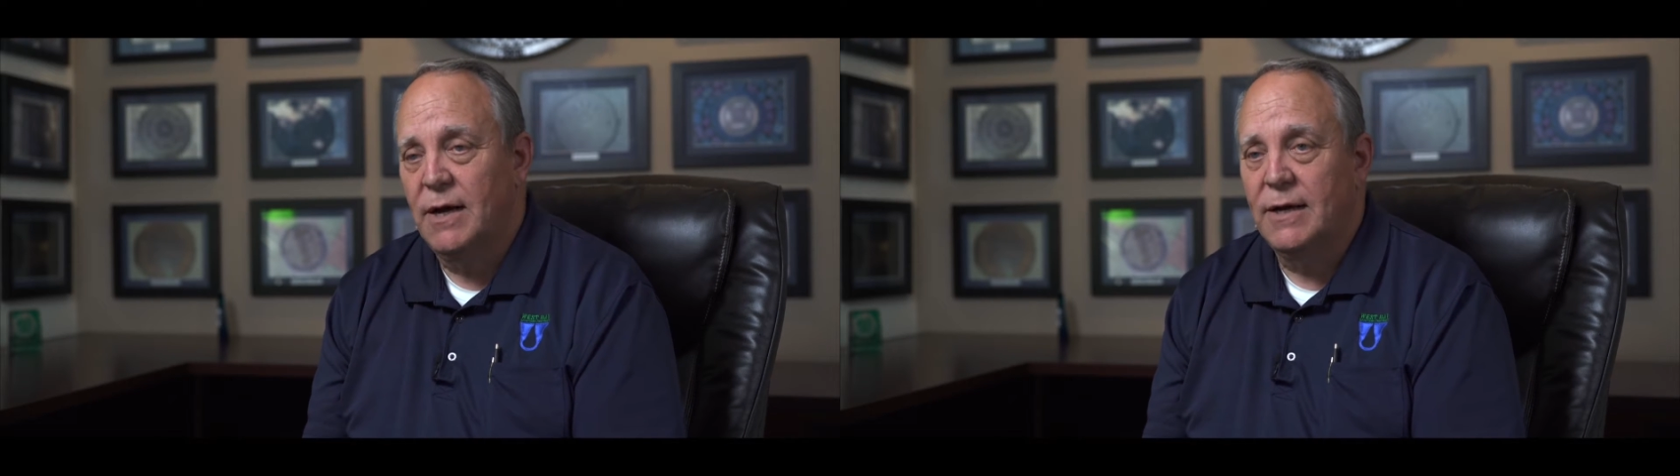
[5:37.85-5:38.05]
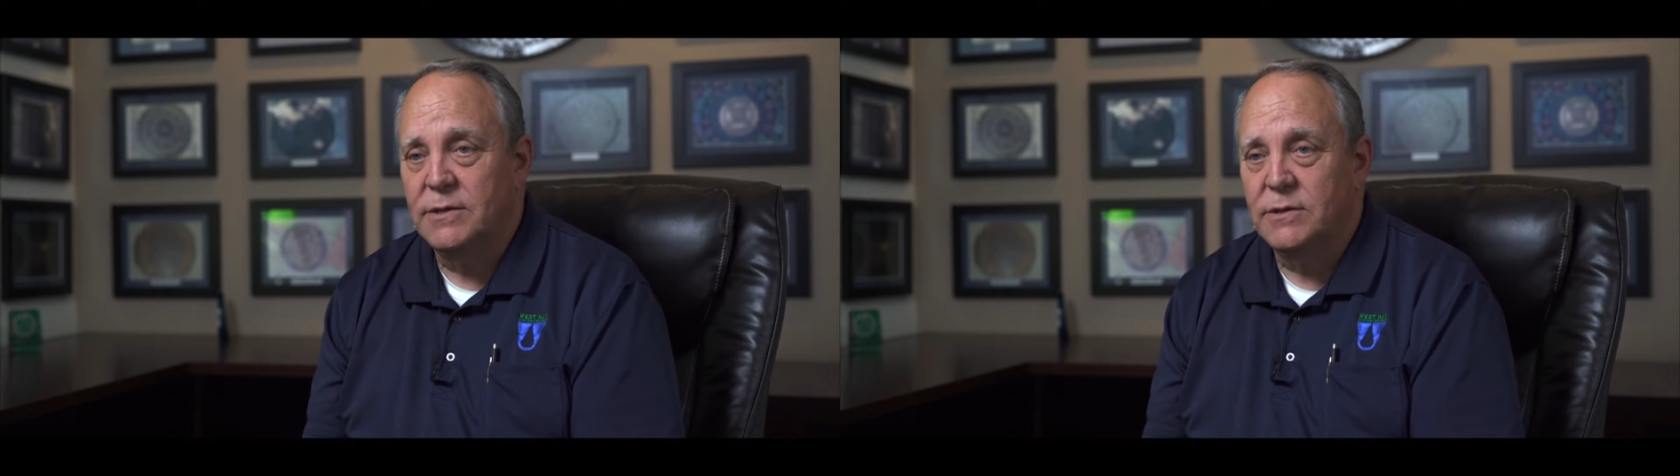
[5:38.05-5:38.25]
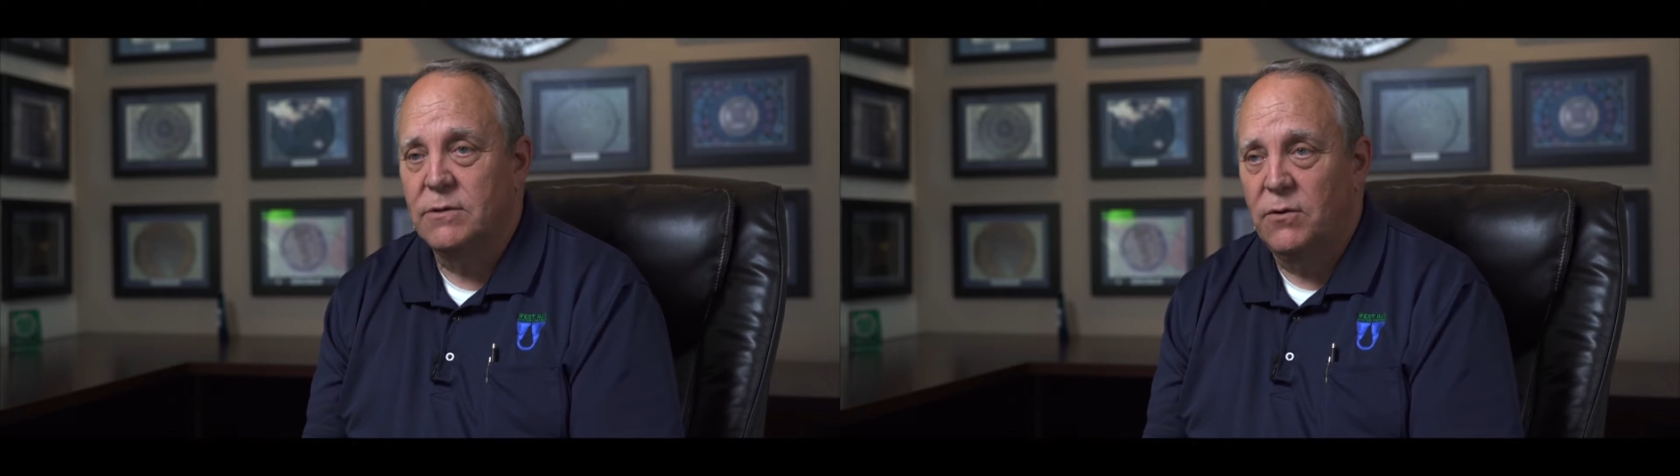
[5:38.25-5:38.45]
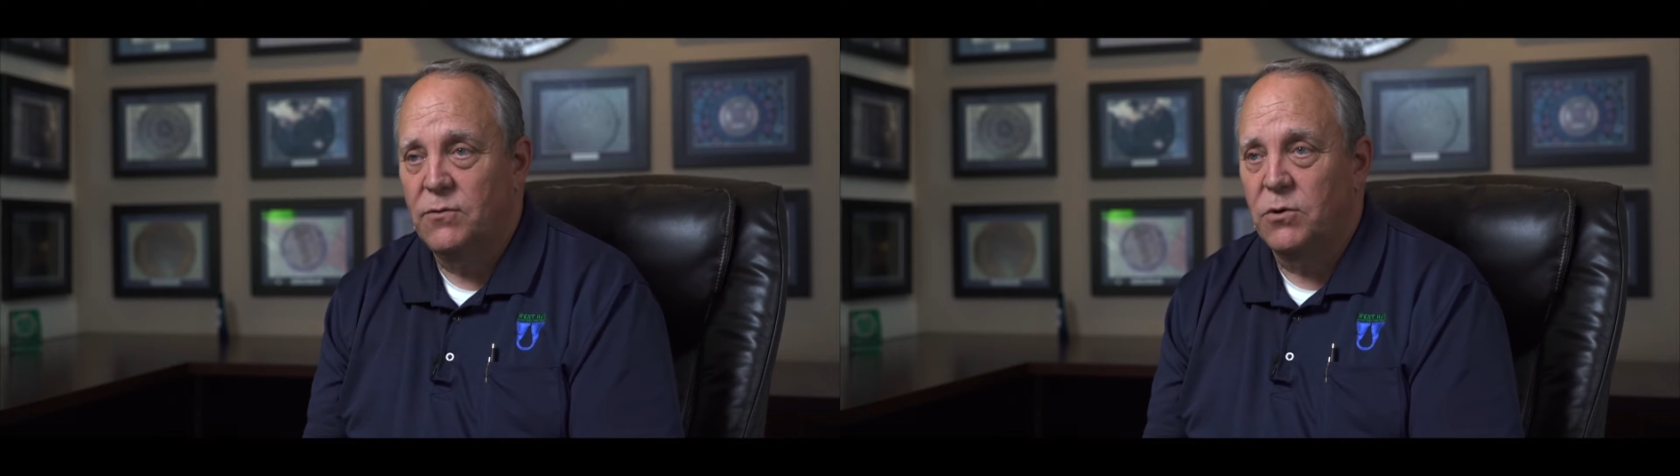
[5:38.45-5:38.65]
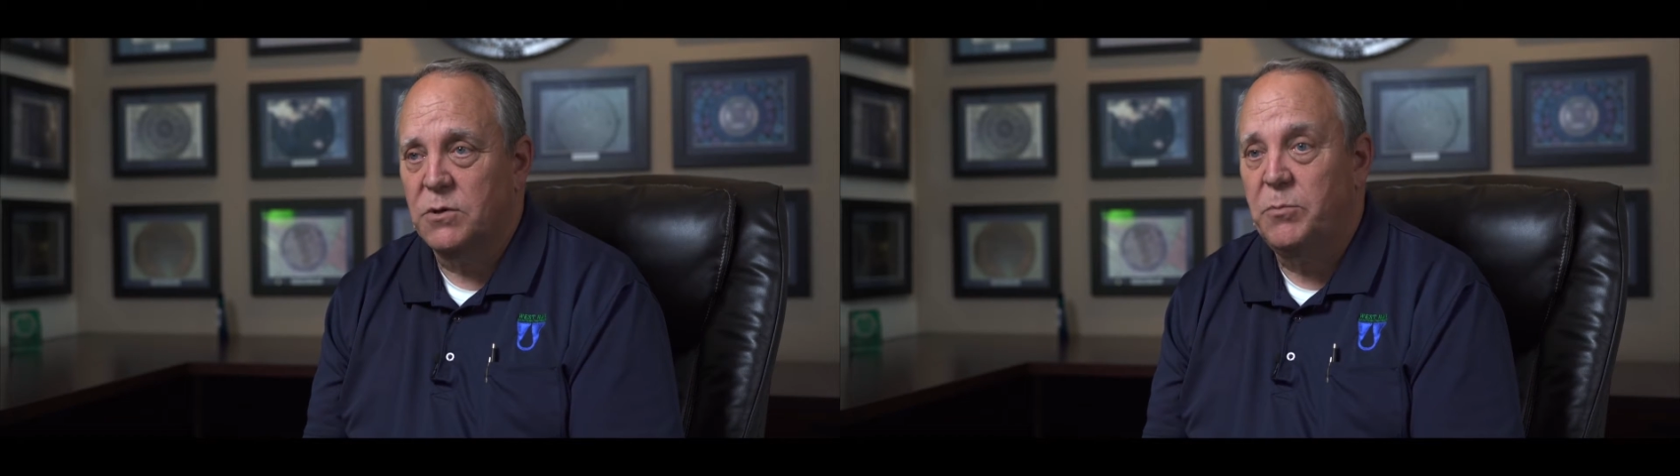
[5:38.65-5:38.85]
Heights Golf
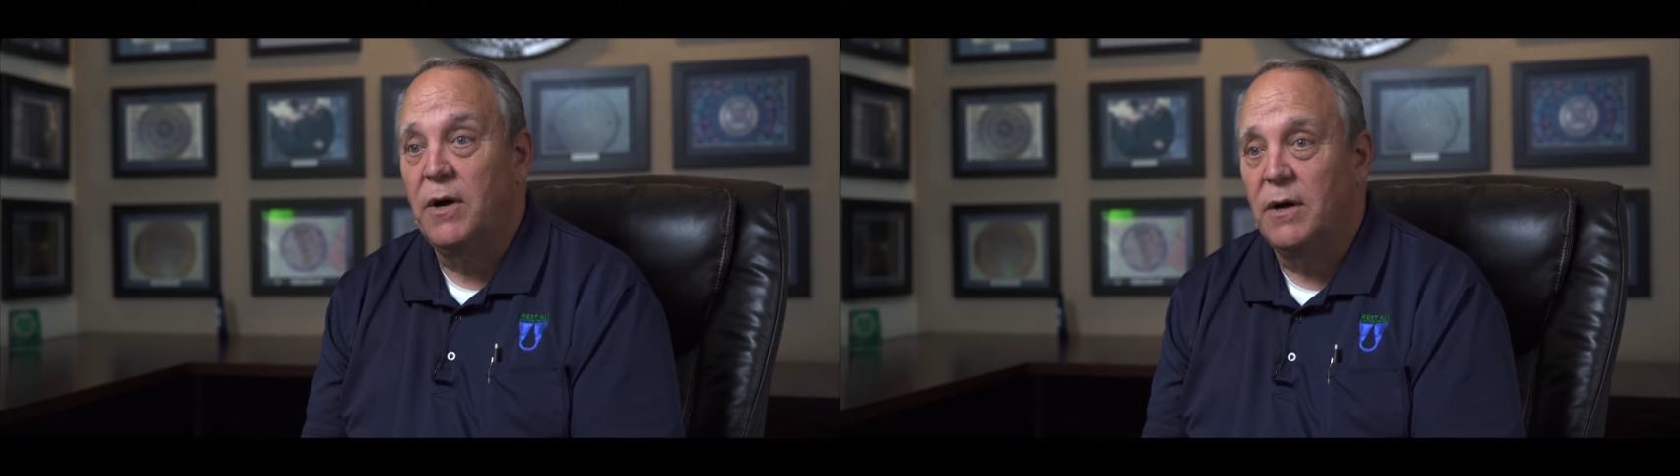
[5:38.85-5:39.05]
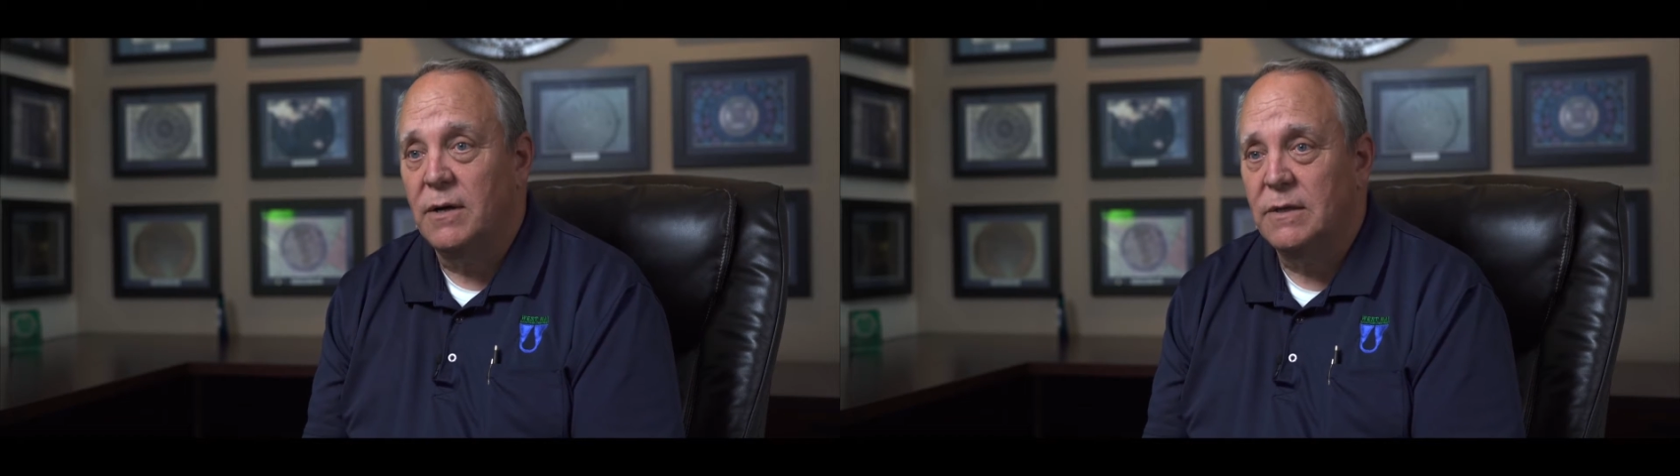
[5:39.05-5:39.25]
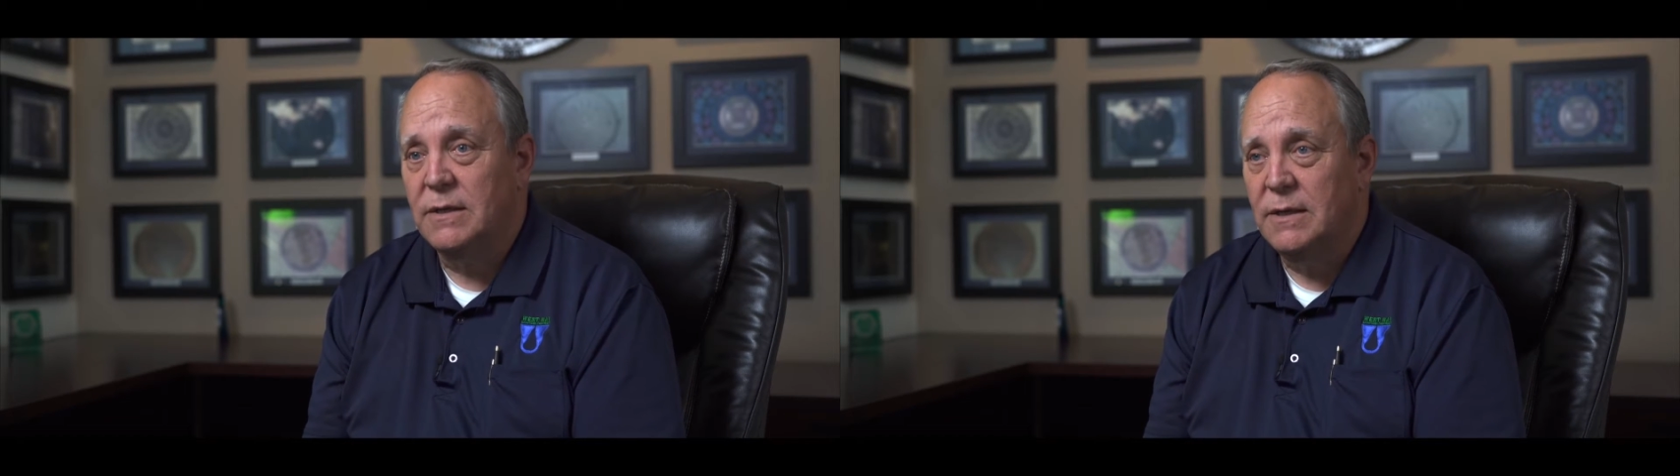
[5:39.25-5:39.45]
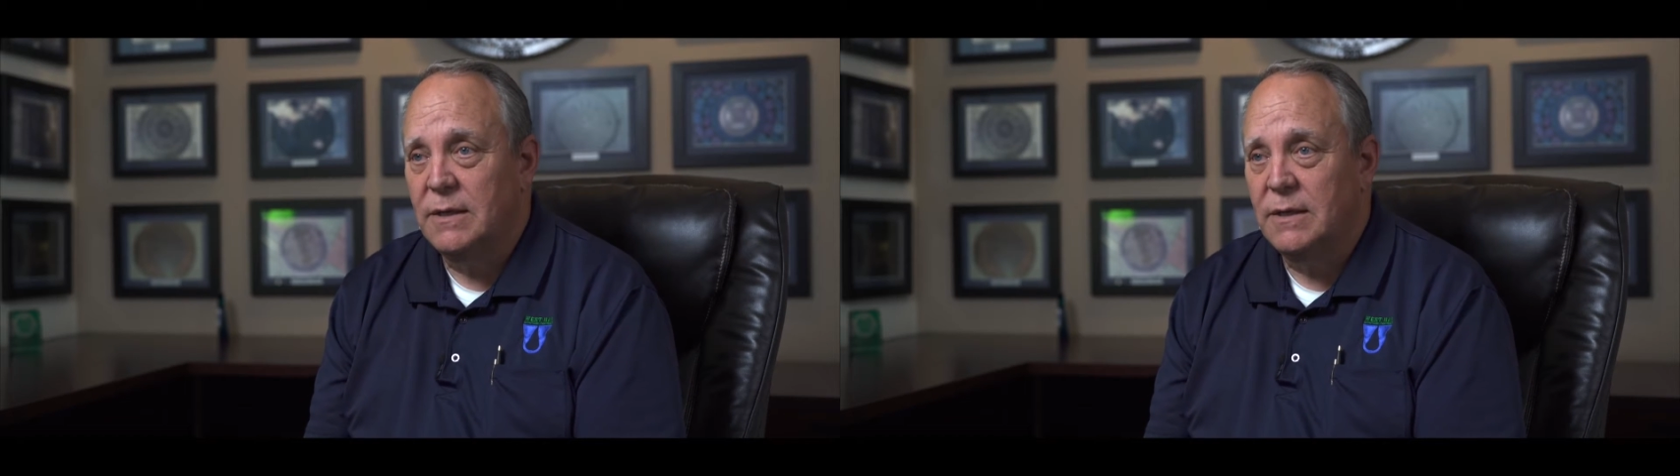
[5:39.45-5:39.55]
Course pond,